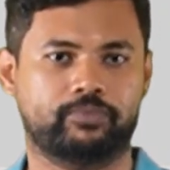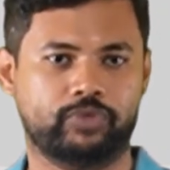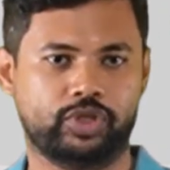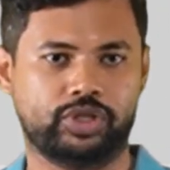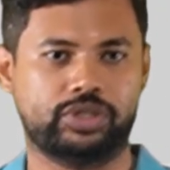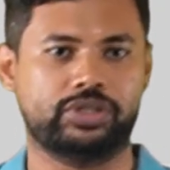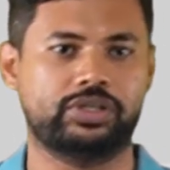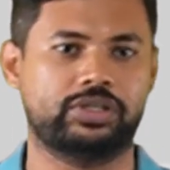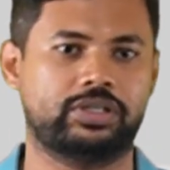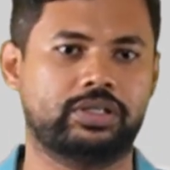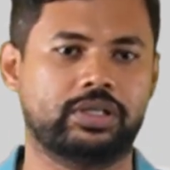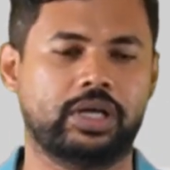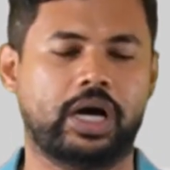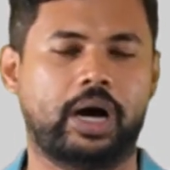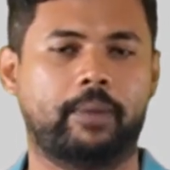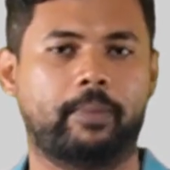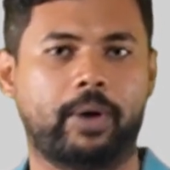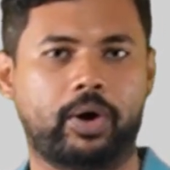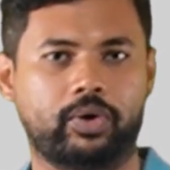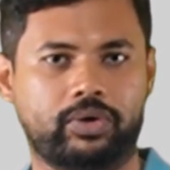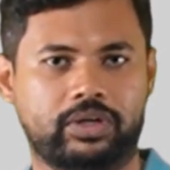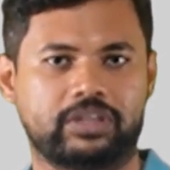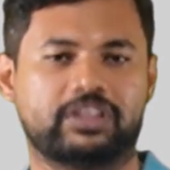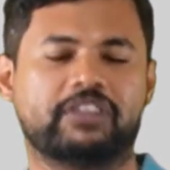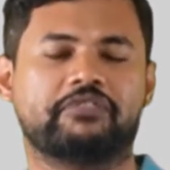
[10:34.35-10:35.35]
This is
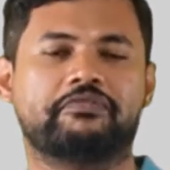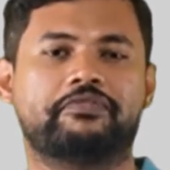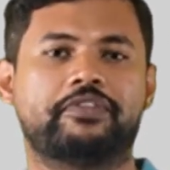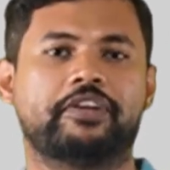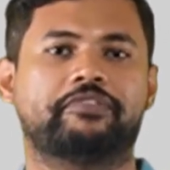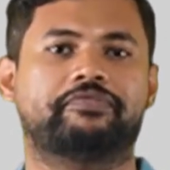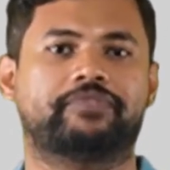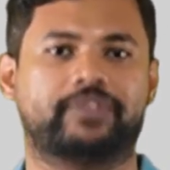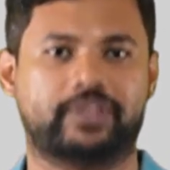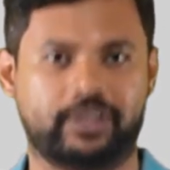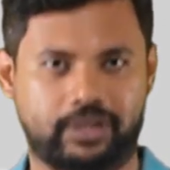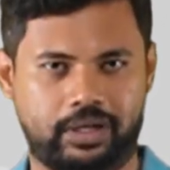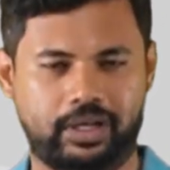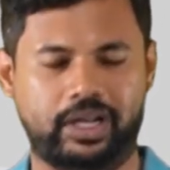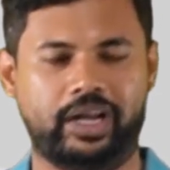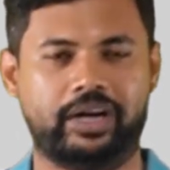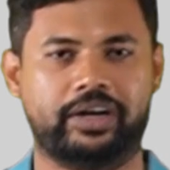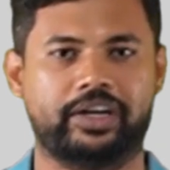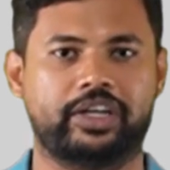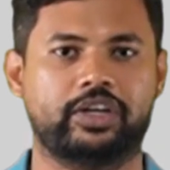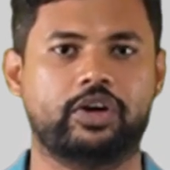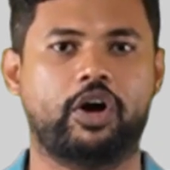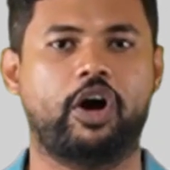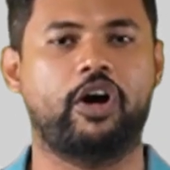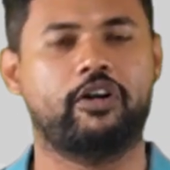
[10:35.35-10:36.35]
about the fifth
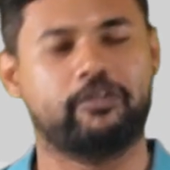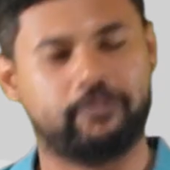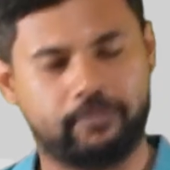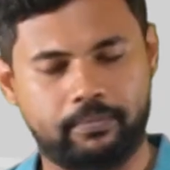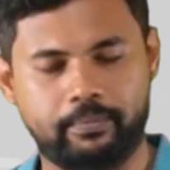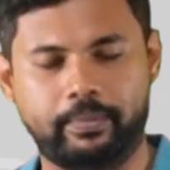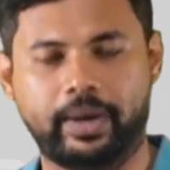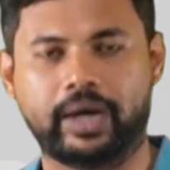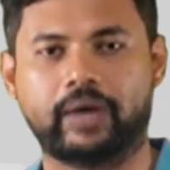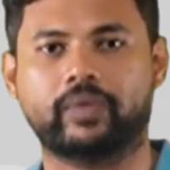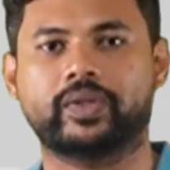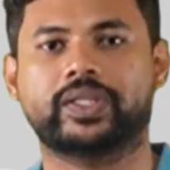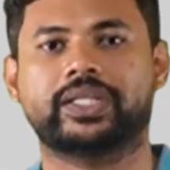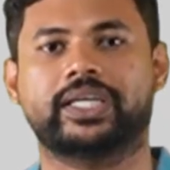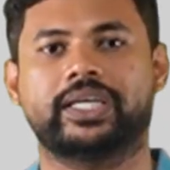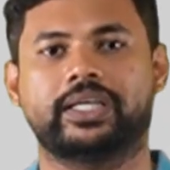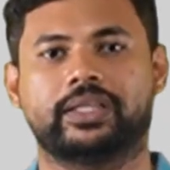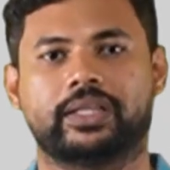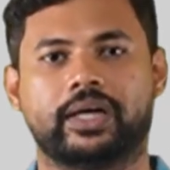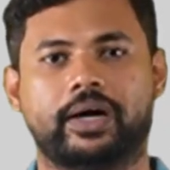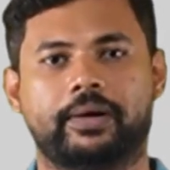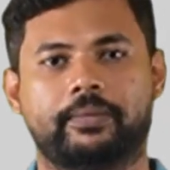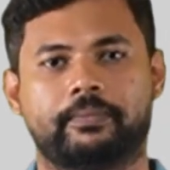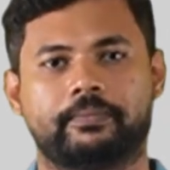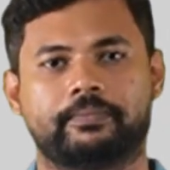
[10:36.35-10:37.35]
learning of Bhagavad
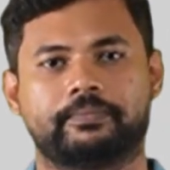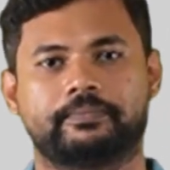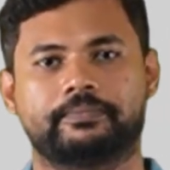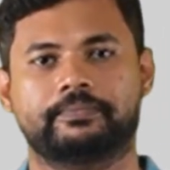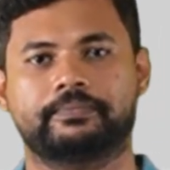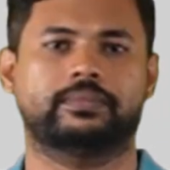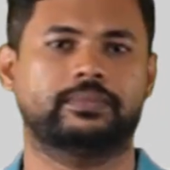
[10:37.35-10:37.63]
Gita.